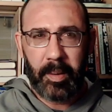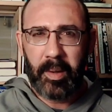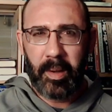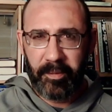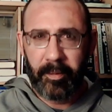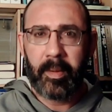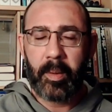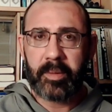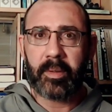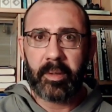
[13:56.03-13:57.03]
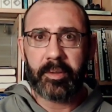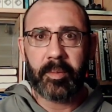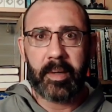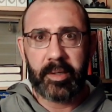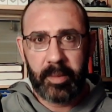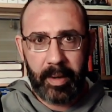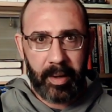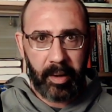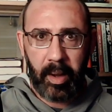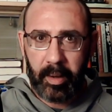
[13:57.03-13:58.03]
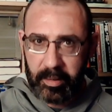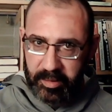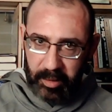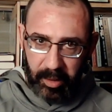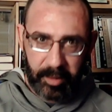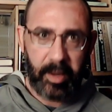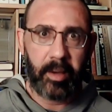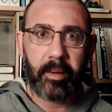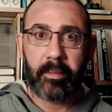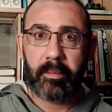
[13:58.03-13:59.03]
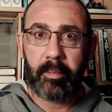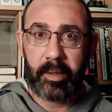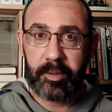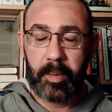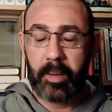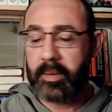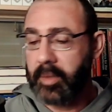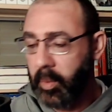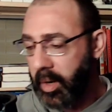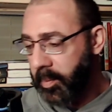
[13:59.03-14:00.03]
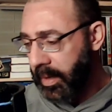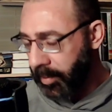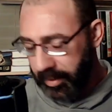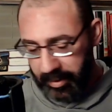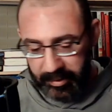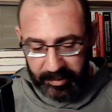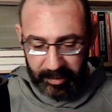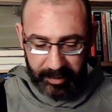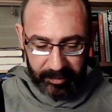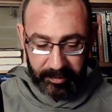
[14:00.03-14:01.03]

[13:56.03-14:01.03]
For me, it was a little too much, so I had to kind of consolidate my spokes. So what I mean by this is,